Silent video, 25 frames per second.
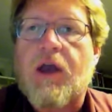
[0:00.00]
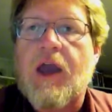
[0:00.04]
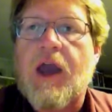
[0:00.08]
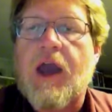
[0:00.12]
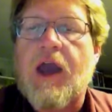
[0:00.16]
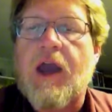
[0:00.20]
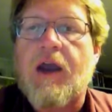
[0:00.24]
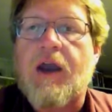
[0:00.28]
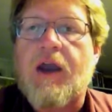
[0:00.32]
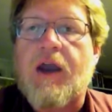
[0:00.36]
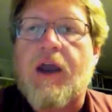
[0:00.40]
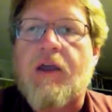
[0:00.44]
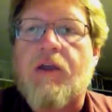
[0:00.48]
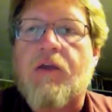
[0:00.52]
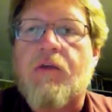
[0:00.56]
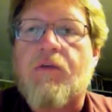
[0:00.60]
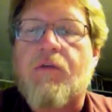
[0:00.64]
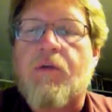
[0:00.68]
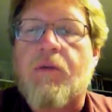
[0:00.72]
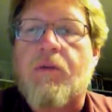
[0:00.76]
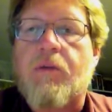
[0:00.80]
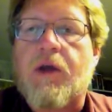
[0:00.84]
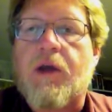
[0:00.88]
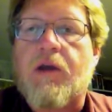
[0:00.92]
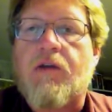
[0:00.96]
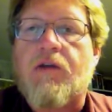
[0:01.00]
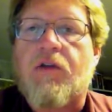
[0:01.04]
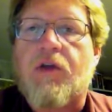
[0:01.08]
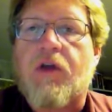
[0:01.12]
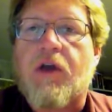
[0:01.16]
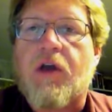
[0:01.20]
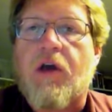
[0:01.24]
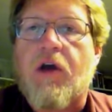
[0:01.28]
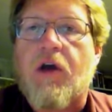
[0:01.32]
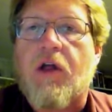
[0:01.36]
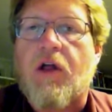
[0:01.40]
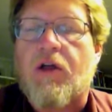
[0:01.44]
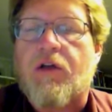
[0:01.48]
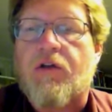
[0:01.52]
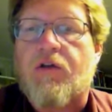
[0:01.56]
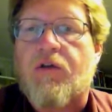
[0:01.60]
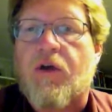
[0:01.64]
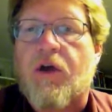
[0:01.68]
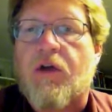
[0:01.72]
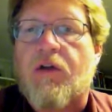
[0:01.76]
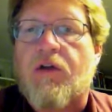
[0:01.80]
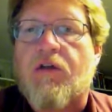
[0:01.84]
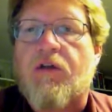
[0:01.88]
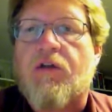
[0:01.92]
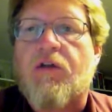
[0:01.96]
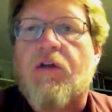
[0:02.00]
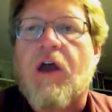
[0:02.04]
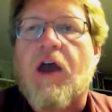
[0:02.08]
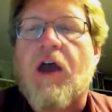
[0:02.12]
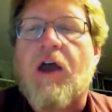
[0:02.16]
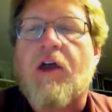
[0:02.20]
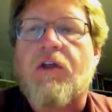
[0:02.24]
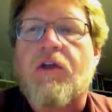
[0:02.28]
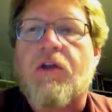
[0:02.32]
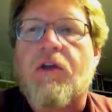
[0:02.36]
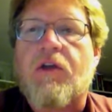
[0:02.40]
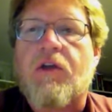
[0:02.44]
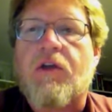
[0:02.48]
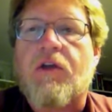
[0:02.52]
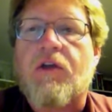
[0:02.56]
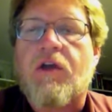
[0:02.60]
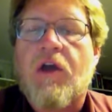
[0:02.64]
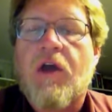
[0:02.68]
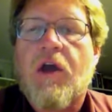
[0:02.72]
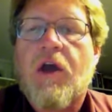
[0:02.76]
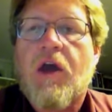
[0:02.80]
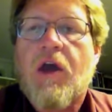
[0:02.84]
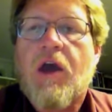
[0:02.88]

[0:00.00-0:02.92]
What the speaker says: candidates from each of the College of Arts and Sciences,